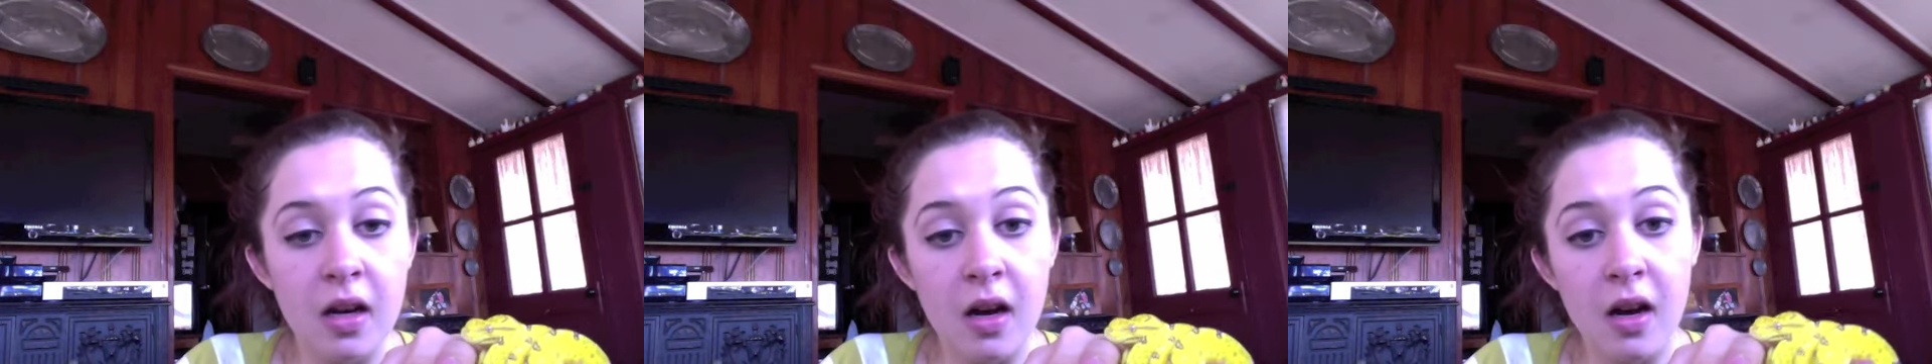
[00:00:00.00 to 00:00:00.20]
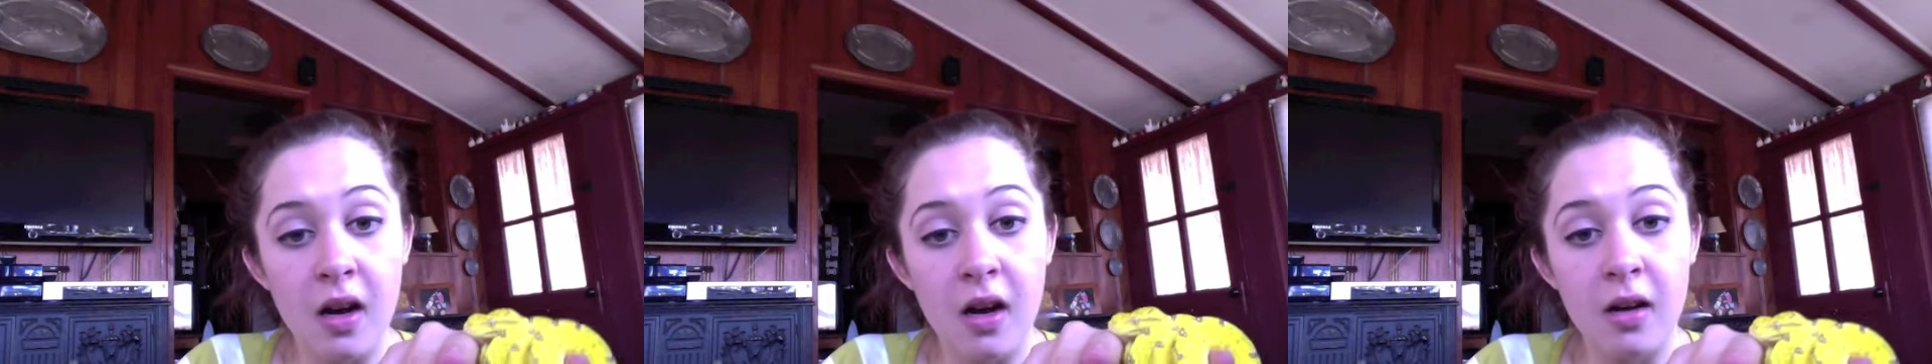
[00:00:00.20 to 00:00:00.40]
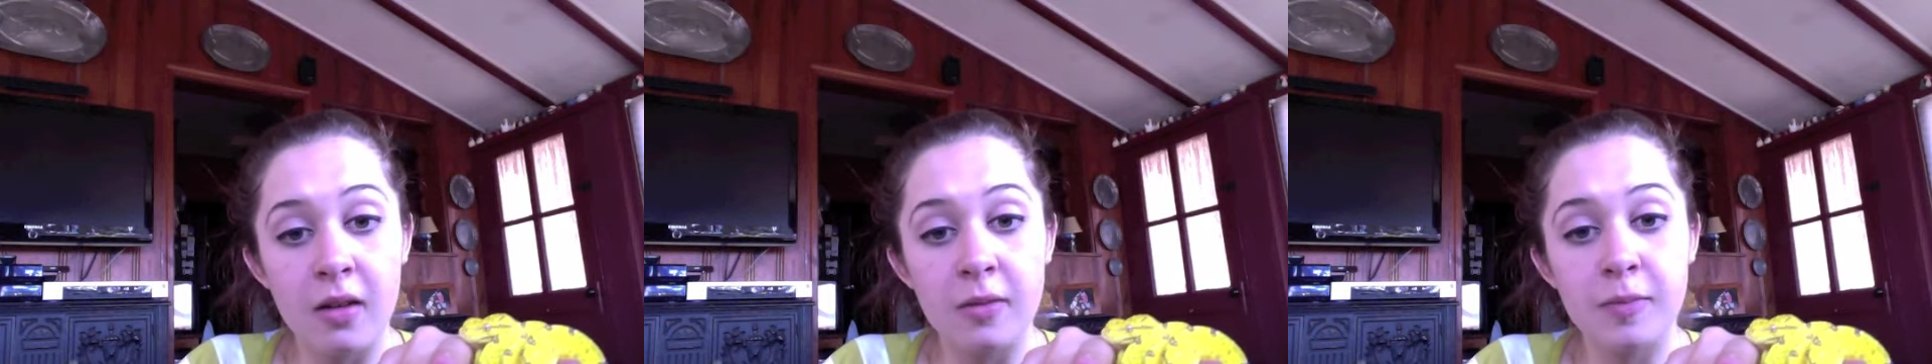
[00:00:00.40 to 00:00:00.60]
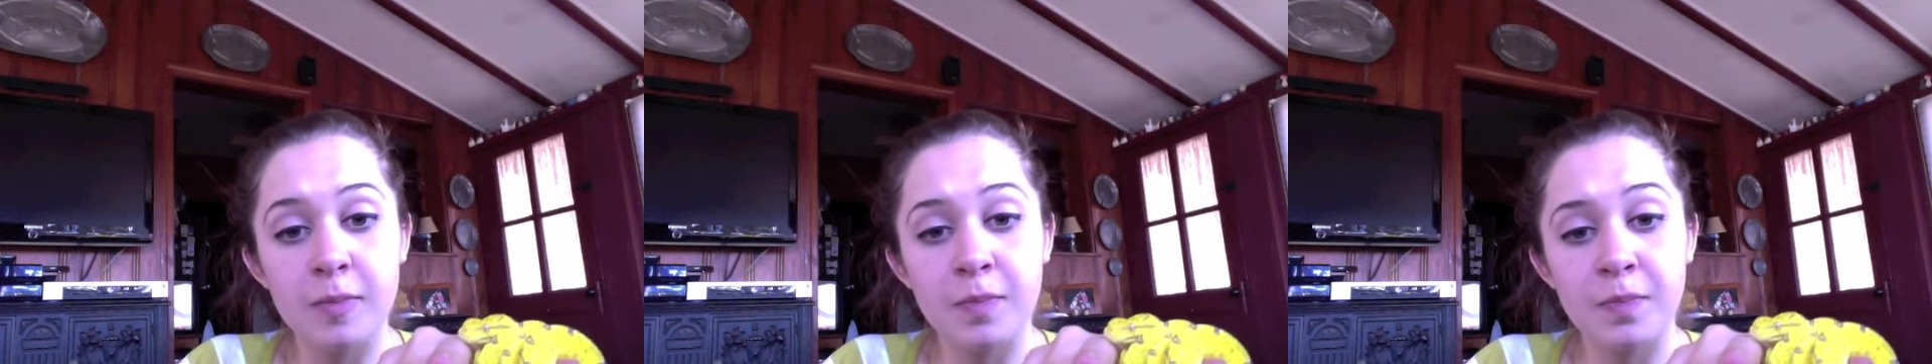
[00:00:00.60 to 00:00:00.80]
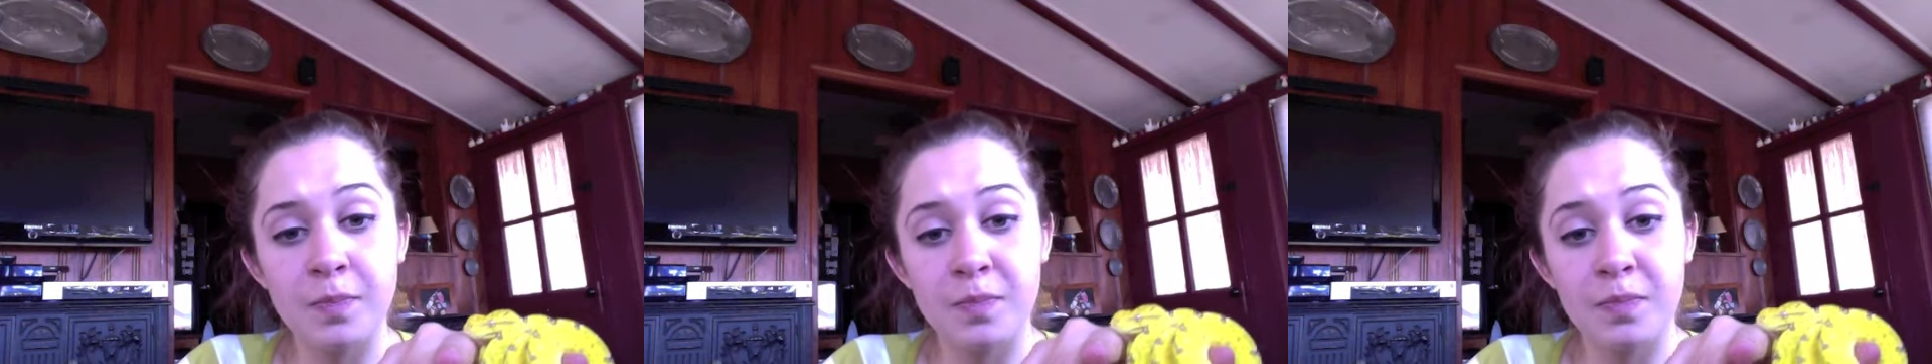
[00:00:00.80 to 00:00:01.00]

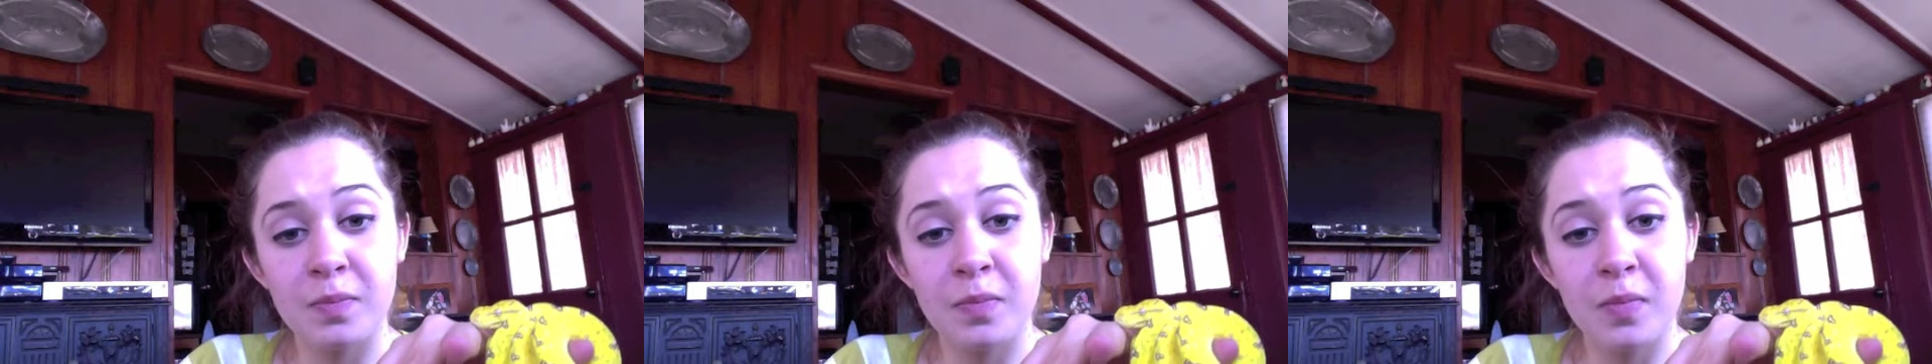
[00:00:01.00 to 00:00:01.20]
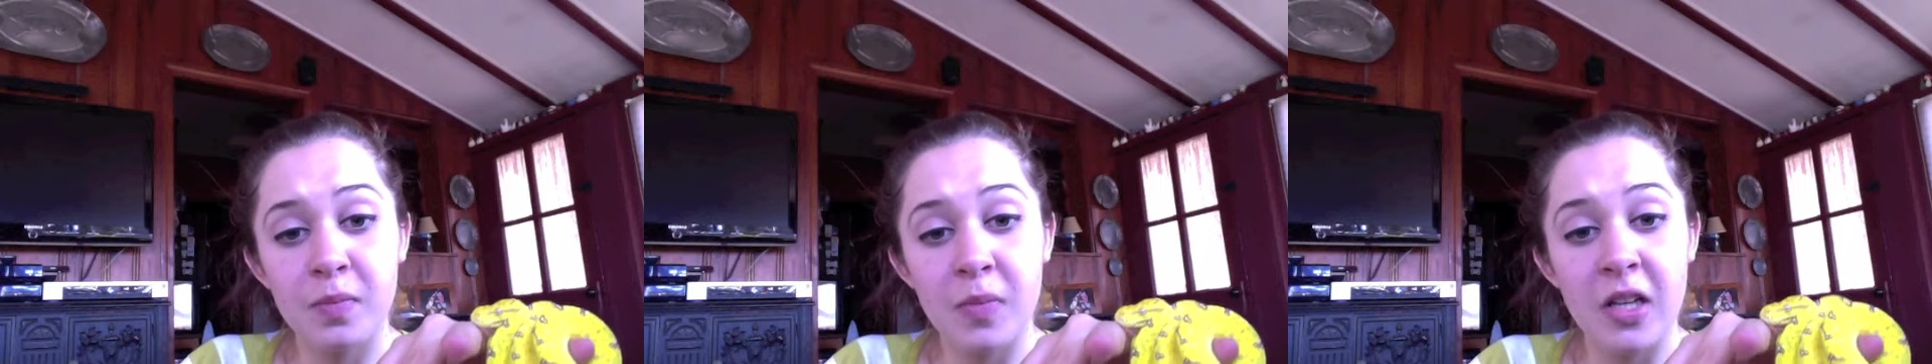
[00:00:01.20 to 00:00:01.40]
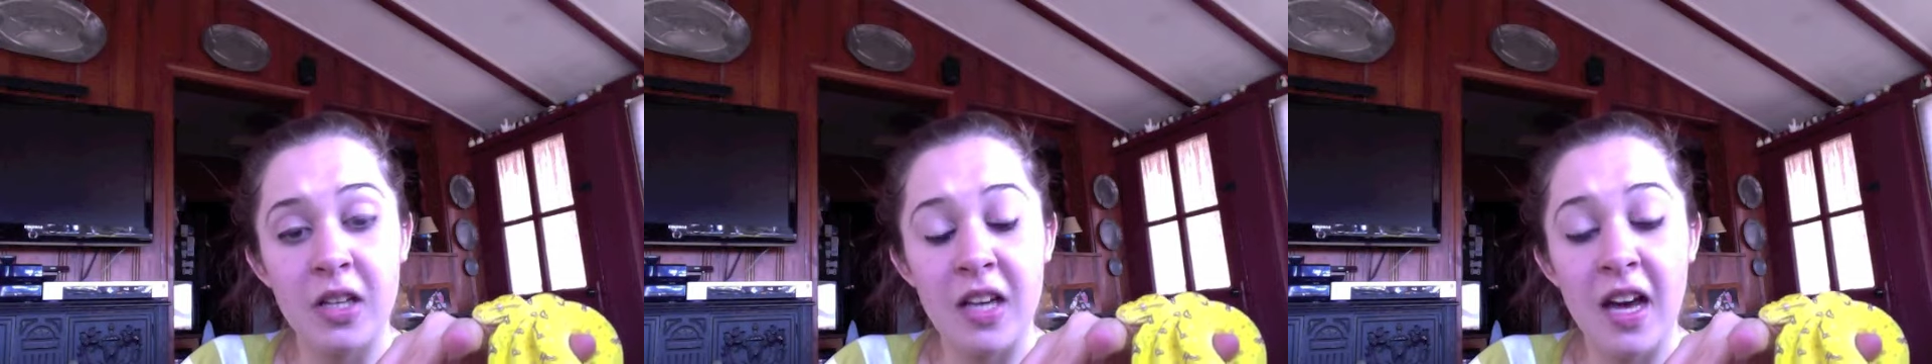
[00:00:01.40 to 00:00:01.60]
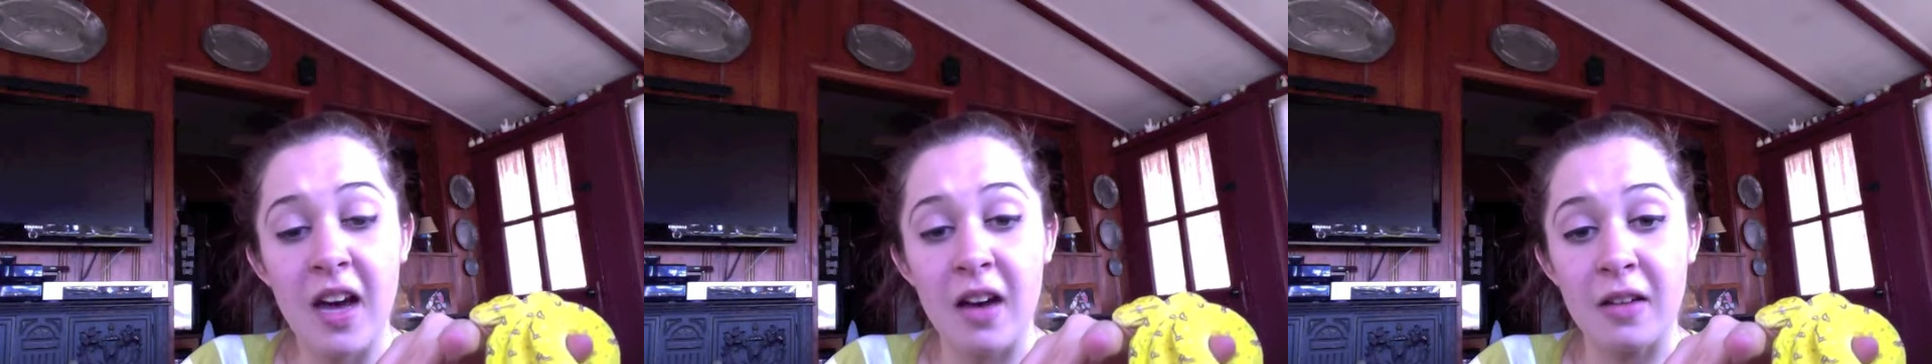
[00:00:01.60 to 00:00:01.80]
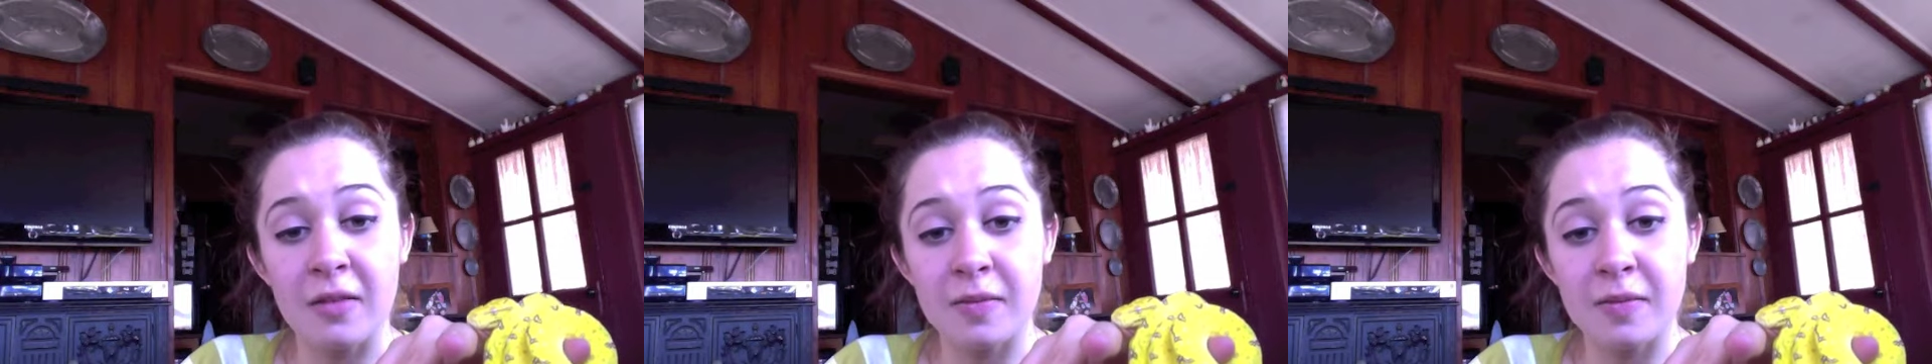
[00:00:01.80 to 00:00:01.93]
But yeah,